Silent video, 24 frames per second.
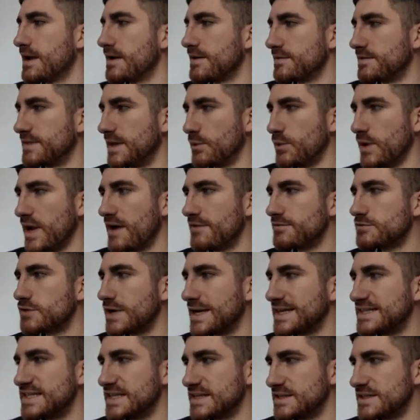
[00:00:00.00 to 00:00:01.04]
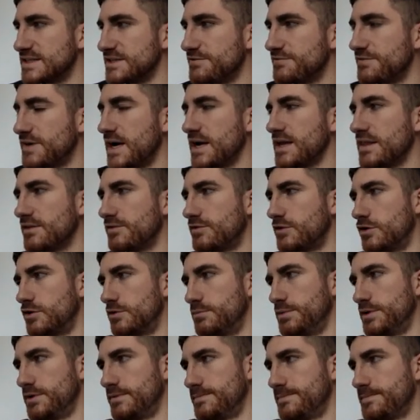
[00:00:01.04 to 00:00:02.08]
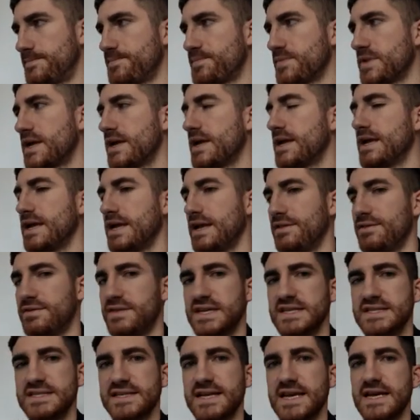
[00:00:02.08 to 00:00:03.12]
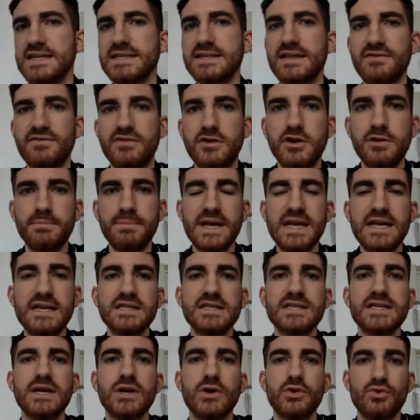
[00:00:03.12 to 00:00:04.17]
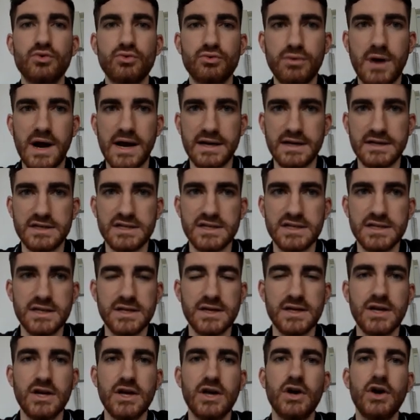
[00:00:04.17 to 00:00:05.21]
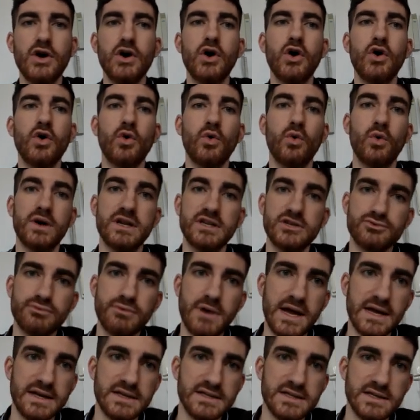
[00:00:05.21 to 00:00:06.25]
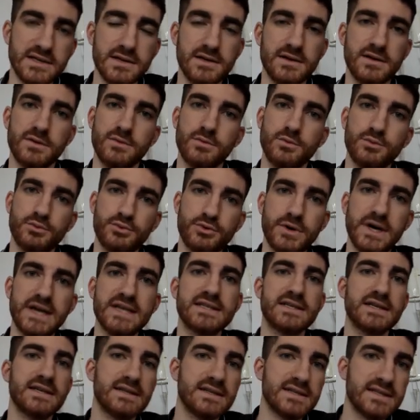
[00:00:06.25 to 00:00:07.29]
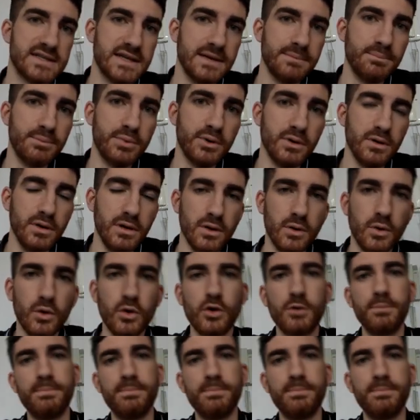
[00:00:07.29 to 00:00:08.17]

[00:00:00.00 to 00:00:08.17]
Then we have to identify the verb. In this case, the verb is write. What is write? Present simple or